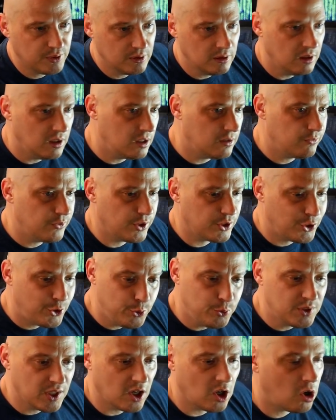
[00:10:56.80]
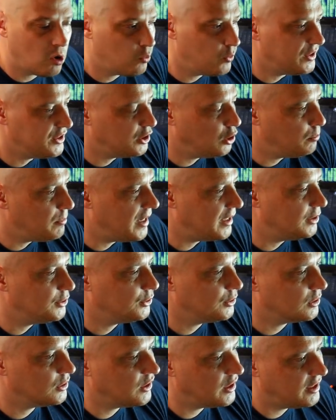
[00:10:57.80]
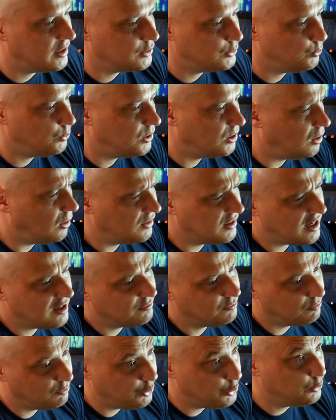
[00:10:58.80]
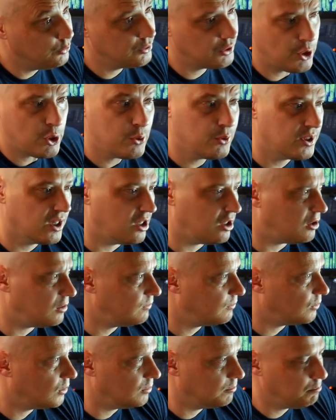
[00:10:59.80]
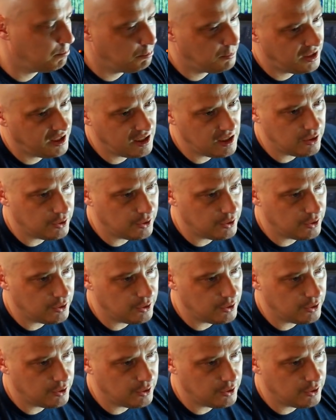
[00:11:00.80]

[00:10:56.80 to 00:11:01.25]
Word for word: love the Qtile window manager as well, and I've used Qtile for many